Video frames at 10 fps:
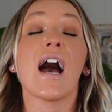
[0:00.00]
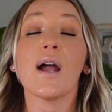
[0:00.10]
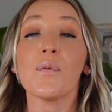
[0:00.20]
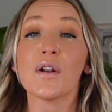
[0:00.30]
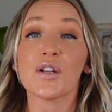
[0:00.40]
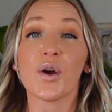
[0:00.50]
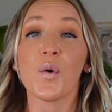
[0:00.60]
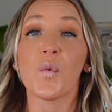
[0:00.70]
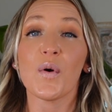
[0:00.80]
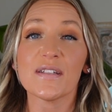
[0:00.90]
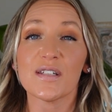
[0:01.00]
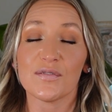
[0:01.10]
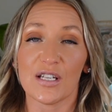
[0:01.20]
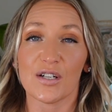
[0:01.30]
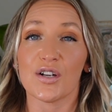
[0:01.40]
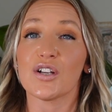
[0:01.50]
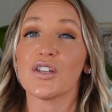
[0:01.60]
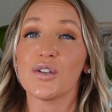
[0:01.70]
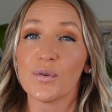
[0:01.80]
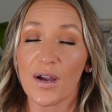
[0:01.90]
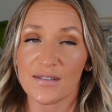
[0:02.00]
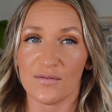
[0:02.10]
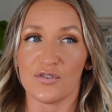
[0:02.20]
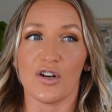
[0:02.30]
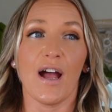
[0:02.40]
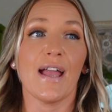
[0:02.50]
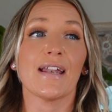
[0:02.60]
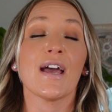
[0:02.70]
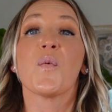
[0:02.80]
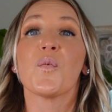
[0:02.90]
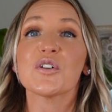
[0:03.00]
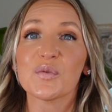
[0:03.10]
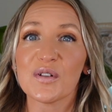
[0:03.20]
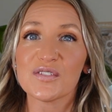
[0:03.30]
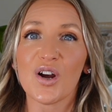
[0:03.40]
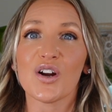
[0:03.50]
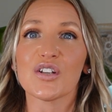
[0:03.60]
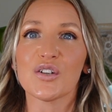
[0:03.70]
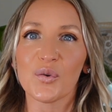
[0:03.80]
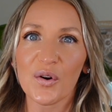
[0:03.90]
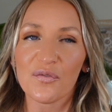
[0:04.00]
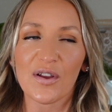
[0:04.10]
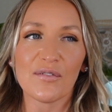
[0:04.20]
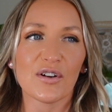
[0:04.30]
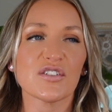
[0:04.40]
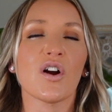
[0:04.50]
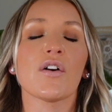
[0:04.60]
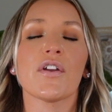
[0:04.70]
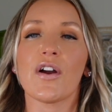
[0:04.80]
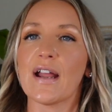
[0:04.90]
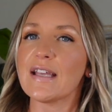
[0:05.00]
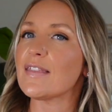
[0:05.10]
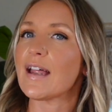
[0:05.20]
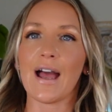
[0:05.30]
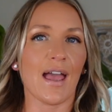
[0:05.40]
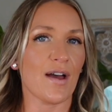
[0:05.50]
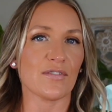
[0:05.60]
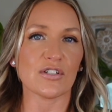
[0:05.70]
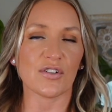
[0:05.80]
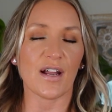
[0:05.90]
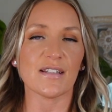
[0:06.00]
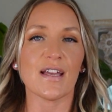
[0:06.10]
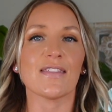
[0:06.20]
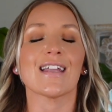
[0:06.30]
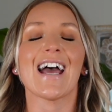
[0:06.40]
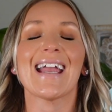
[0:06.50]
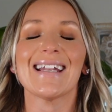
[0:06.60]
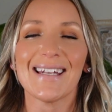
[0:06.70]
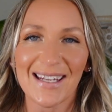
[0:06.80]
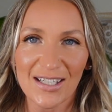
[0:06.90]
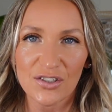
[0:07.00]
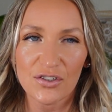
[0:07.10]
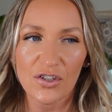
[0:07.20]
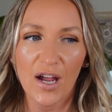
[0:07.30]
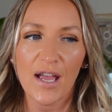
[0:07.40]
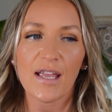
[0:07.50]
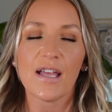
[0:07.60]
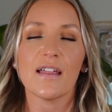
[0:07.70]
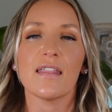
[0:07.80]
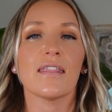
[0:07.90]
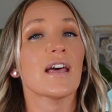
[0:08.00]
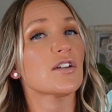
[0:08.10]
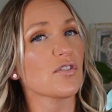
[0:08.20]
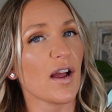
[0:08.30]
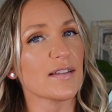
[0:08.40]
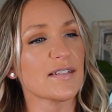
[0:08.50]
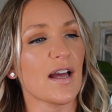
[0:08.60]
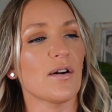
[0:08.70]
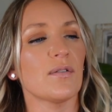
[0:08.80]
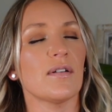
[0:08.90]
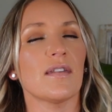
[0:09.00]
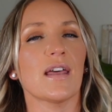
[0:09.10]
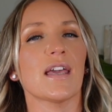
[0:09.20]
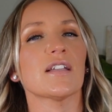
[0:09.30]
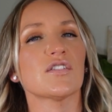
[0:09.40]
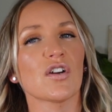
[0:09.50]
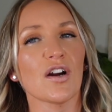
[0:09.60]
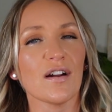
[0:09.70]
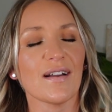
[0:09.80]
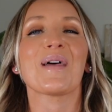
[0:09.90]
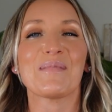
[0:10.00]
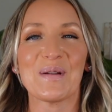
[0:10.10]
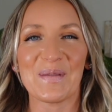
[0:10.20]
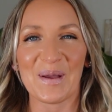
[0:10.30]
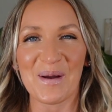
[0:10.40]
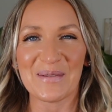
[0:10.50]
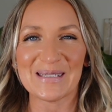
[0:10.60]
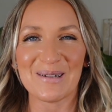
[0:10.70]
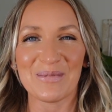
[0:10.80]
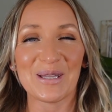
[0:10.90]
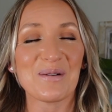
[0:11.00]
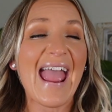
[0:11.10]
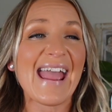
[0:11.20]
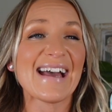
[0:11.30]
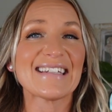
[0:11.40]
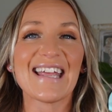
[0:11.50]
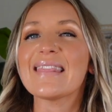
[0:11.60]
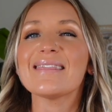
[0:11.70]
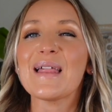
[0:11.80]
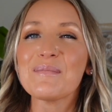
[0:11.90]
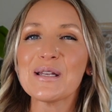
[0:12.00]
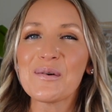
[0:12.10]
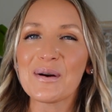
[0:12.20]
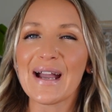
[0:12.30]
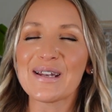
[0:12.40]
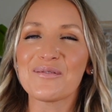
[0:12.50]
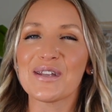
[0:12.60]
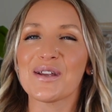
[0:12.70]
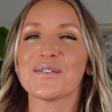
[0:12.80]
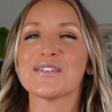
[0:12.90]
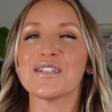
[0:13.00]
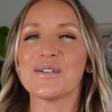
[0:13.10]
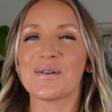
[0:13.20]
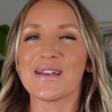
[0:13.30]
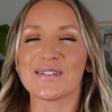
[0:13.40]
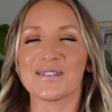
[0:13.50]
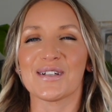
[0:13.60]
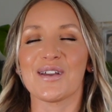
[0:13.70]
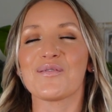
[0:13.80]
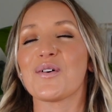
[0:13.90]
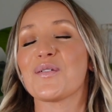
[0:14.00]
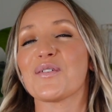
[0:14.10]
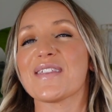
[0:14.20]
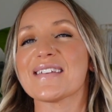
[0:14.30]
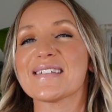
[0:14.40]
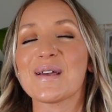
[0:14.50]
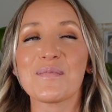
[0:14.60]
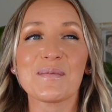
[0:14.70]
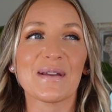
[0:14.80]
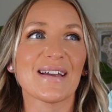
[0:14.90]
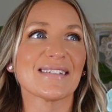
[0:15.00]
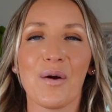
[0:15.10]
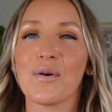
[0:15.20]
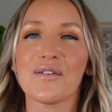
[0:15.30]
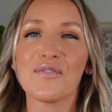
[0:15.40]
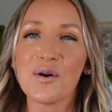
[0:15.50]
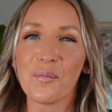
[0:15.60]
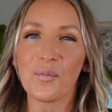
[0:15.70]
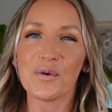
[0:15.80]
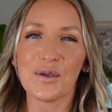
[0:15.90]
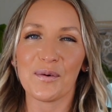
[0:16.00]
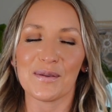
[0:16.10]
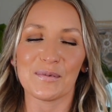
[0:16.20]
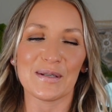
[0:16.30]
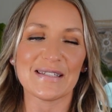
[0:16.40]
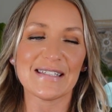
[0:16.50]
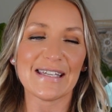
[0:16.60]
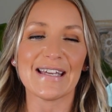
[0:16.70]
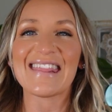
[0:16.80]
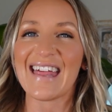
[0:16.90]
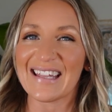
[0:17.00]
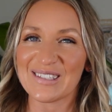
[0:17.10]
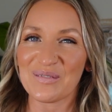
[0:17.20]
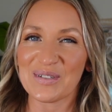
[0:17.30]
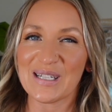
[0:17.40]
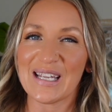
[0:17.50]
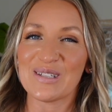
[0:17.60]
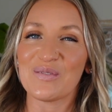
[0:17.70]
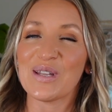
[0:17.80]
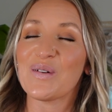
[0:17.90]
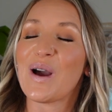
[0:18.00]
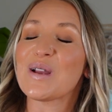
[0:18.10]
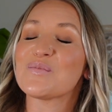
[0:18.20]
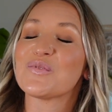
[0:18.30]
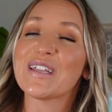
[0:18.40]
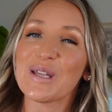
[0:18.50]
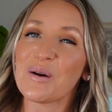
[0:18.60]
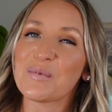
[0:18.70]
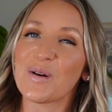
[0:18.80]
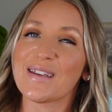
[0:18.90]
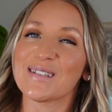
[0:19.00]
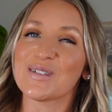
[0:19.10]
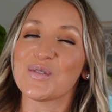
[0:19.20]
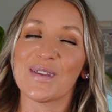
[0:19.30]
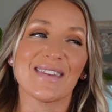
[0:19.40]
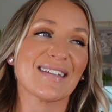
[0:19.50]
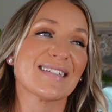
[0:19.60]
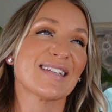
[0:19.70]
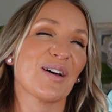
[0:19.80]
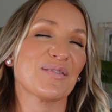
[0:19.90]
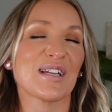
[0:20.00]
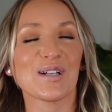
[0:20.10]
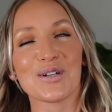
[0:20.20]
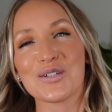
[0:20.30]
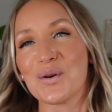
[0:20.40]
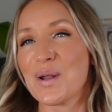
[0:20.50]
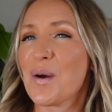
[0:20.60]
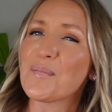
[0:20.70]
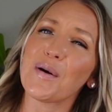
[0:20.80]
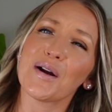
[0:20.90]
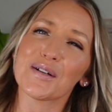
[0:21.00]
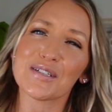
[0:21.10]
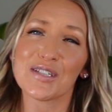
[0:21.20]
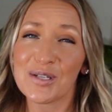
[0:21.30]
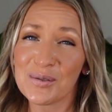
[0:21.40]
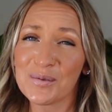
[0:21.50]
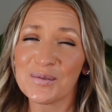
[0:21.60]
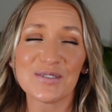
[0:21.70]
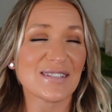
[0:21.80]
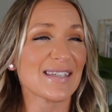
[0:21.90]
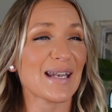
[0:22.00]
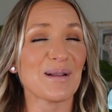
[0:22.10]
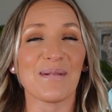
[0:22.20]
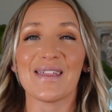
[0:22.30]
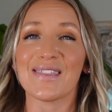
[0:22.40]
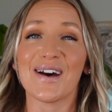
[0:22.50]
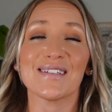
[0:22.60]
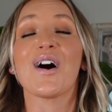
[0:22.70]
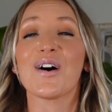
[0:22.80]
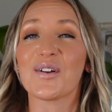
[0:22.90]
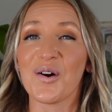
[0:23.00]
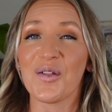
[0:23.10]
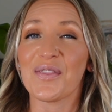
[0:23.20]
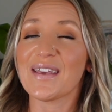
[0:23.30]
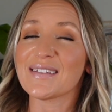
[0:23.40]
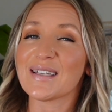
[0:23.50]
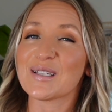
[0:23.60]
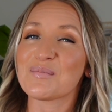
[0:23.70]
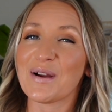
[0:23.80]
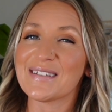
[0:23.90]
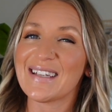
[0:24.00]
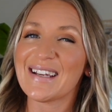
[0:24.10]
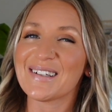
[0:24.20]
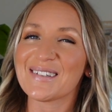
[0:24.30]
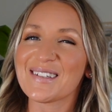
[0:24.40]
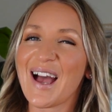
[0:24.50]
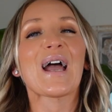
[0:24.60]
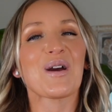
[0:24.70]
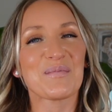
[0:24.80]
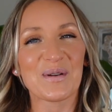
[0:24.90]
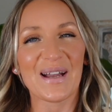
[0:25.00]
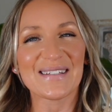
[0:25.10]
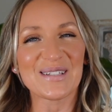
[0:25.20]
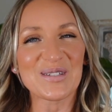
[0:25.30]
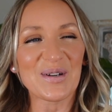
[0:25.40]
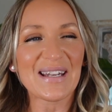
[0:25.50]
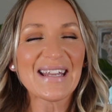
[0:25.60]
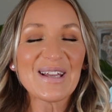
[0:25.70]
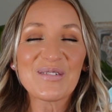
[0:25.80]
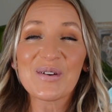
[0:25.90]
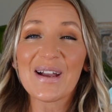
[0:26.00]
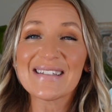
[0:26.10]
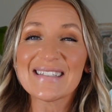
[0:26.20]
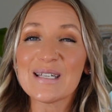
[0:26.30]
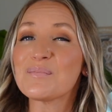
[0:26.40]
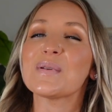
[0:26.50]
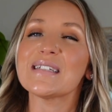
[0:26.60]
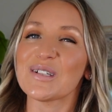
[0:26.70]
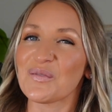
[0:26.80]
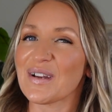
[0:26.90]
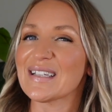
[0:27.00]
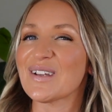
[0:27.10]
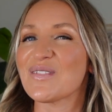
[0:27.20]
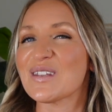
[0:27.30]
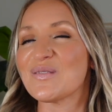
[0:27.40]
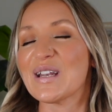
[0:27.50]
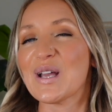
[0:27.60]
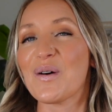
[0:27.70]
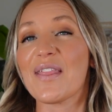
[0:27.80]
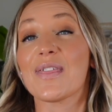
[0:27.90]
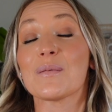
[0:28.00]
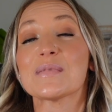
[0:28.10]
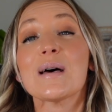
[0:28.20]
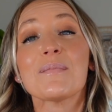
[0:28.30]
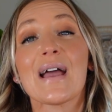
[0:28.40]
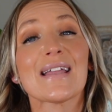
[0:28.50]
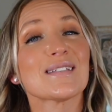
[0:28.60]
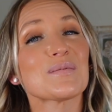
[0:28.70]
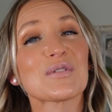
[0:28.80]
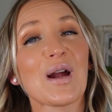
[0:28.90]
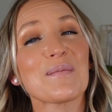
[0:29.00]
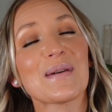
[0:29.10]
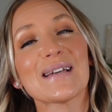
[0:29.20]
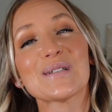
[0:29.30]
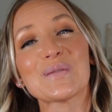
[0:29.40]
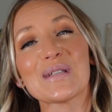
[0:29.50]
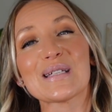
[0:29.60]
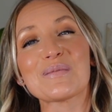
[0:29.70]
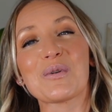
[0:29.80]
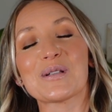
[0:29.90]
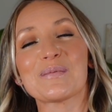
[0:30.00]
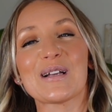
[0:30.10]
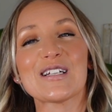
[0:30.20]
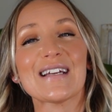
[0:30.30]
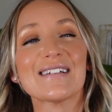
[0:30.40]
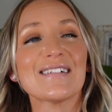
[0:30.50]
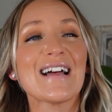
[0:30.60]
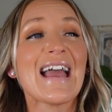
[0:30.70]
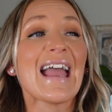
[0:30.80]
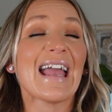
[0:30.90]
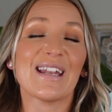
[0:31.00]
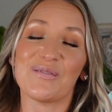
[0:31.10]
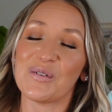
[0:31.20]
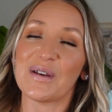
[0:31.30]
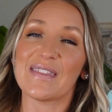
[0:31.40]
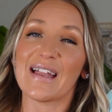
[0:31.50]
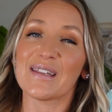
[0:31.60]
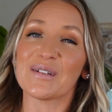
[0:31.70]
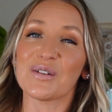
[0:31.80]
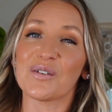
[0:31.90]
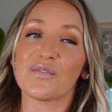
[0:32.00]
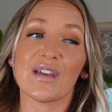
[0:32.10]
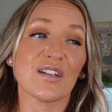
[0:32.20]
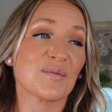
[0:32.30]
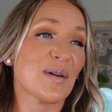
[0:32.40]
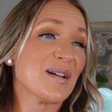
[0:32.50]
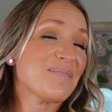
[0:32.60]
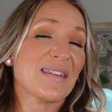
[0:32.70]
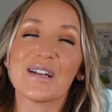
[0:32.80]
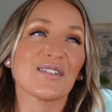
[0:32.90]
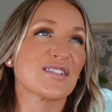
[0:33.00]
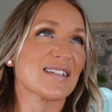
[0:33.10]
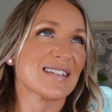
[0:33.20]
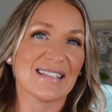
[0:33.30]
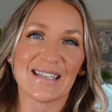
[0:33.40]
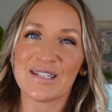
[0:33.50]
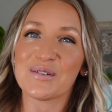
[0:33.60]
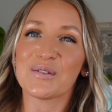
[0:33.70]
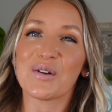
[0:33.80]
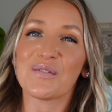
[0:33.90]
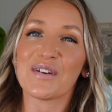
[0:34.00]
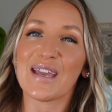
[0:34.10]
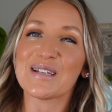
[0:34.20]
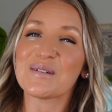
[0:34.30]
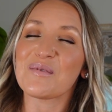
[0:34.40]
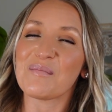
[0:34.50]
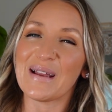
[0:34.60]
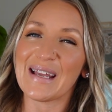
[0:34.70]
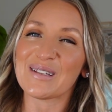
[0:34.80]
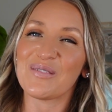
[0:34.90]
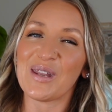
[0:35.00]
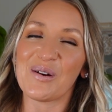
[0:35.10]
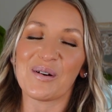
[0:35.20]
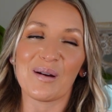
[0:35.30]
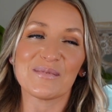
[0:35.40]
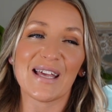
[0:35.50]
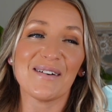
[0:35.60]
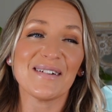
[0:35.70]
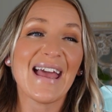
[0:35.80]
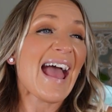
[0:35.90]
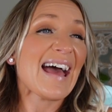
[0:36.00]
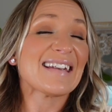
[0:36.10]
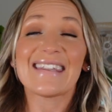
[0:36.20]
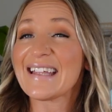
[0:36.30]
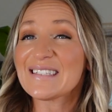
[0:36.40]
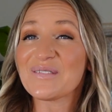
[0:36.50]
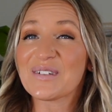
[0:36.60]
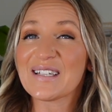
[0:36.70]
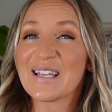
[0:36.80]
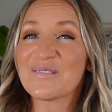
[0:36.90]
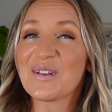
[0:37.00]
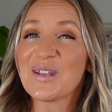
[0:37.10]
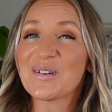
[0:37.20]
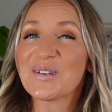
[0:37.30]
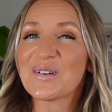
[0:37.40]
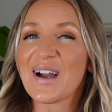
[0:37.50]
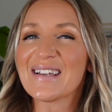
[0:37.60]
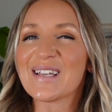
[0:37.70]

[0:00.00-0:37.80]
I want to know what self-tanner you guys have tried. Which ones are your favorites? Are there any that I haven't tried yet that I need to try that dries down, that gets dark? Let me know in the comments down below. And let me know what kind of videos you guys are looking for this summer because I want to film what you guys want to see. That's it for today's video. I really hope you guys enjoyed this self-tanner showdown part 2. Just getting my thoughts on all things express tanners. I hope you guys enjoyed it. If you guys did, please don't forget to give this video a thumbs up and subscribe because it really supports my channel. And if you hit that little notification bell, it'll just send you a notification when my next video comes out. And that's it for today's video, you guys.